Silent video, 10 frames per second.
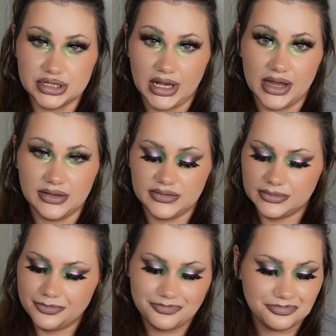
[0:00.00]
the
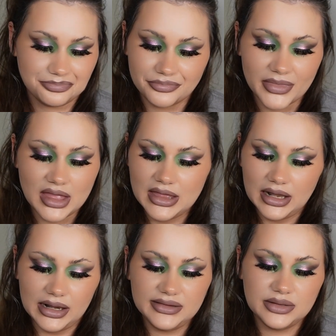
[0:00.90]
light.
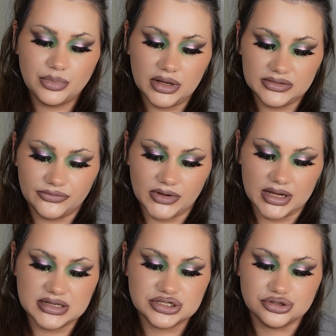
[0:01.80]
Let the
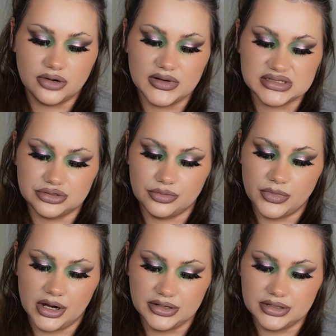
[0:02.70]
butterfly serve as a
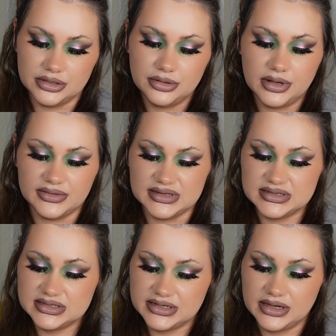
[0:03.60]
reminder that
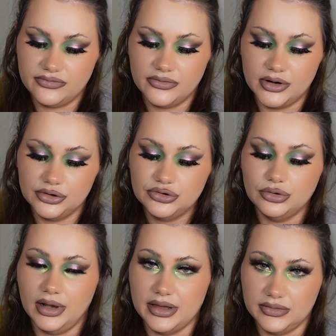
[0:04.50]
it's never
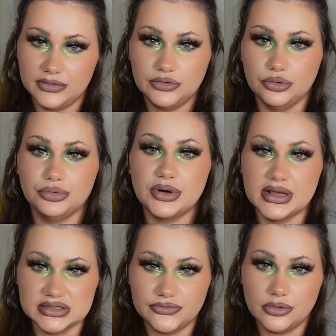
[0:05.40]
too late to
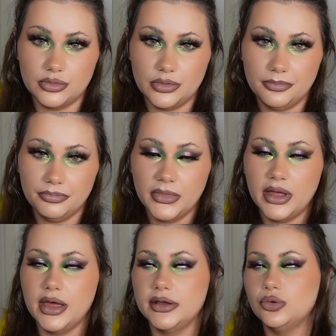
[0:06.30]
transform.
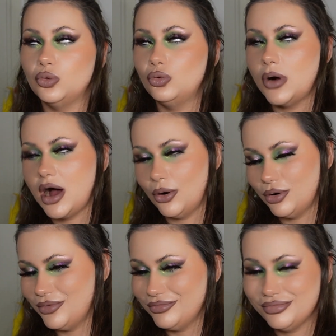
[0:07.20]
And
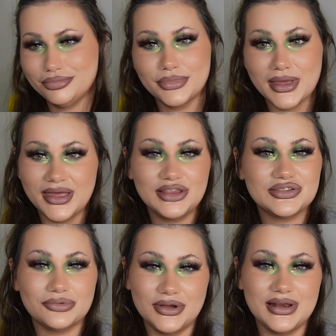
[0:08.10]
wow!
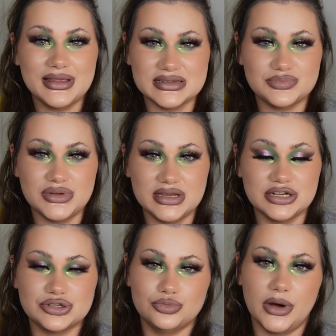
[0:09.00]
It really is
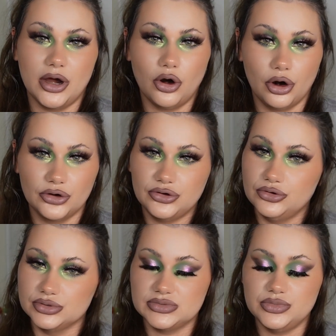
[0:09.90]
speaking to my heart,
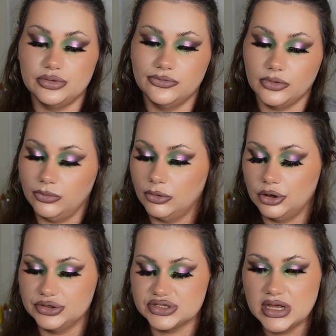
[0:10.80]
those beautiful
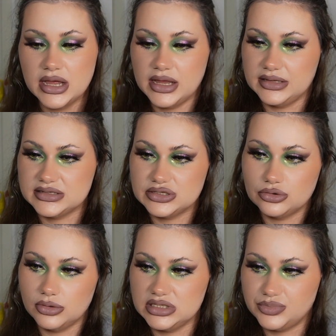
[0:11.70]
words. It's
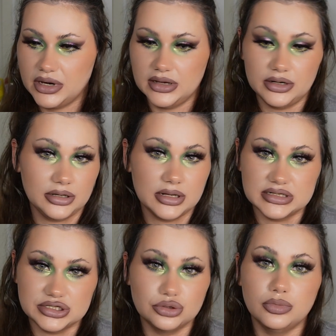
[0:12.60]
so inspiring
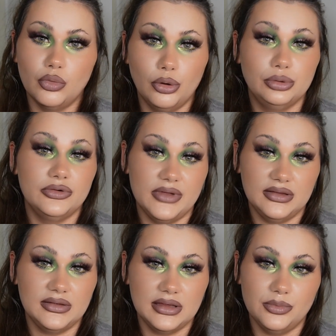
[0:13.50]
and so
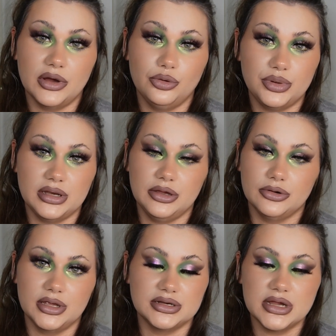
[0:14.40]
motivating in my
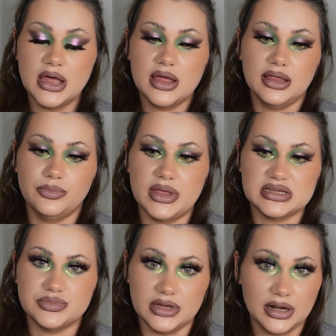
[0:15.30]
opinion, and it
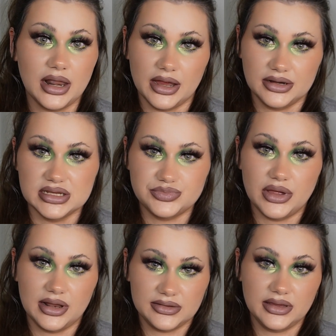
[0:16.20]
makes me like this
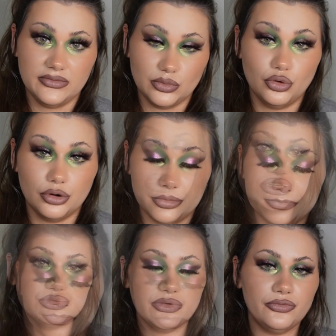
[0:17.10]
palette even more.
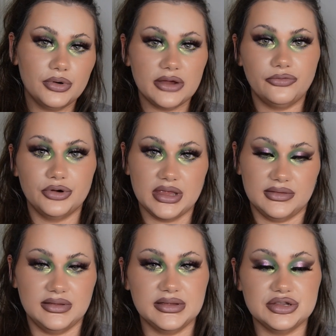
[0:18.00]
So before I
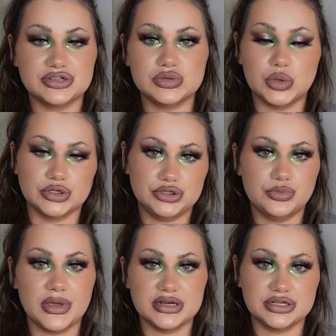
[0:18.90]
forget it, I just want to
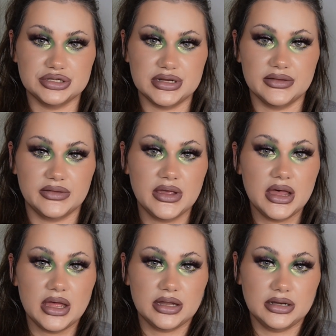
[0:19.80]
mention that
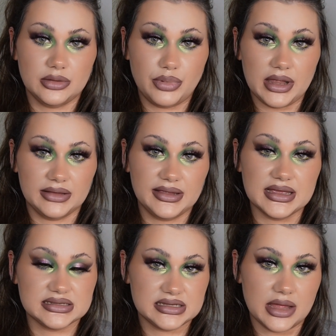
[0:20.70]
the palette
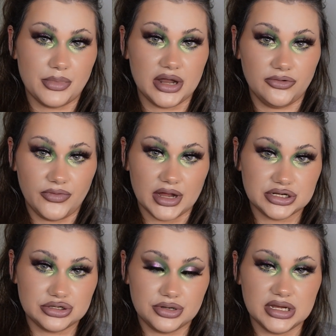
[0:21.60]
has a
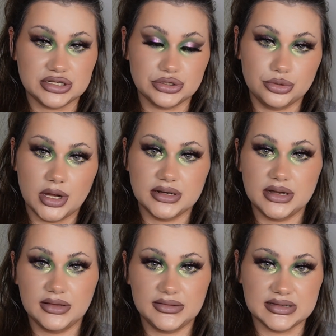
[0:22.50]
manufacturer issue, and
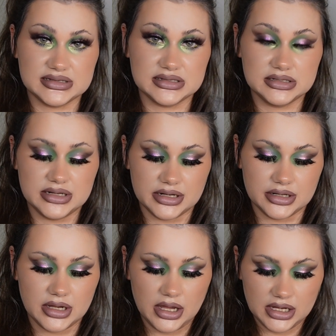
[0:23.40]
that is
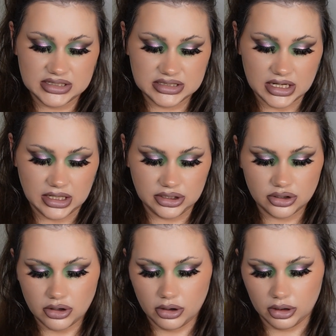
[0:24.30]
the shade
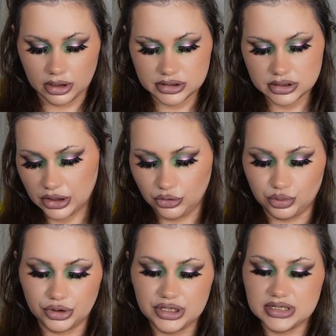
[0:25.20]
called
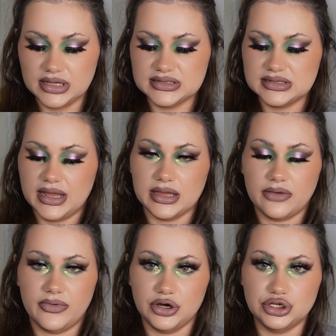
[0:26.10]
Pubrid. It's like a
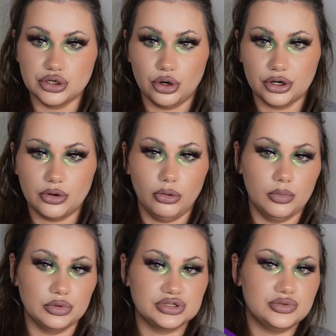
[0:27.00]
very dark,
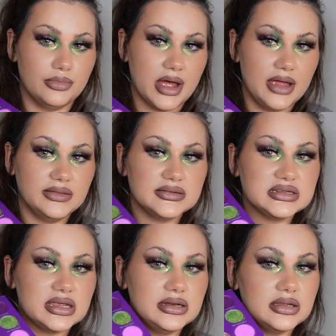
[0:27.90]
almost matte
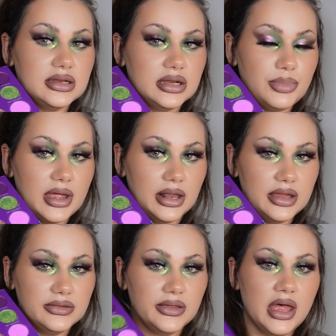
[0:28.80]
shade in the
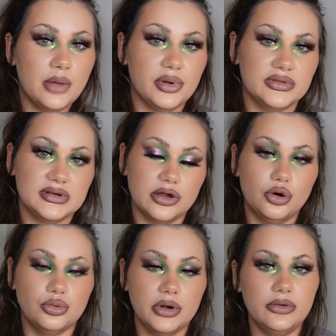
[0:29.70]
palette, but the
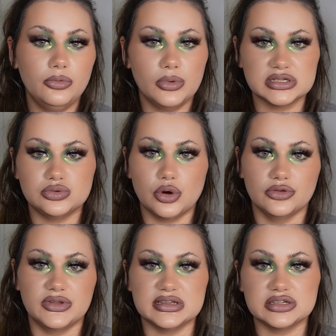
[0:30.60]
owner was
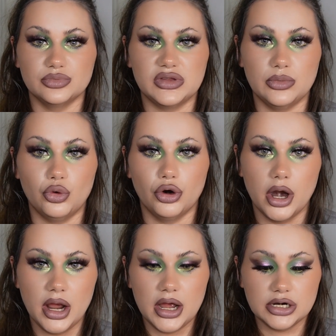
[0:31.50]
wanting something more
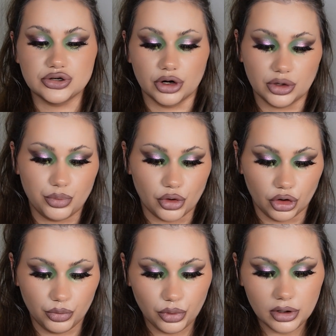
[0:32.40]
dark
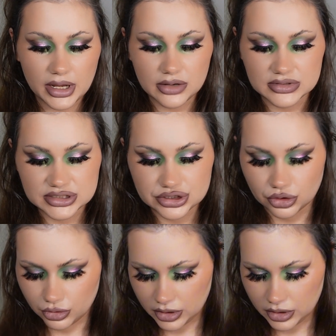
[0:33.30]
purple. I will show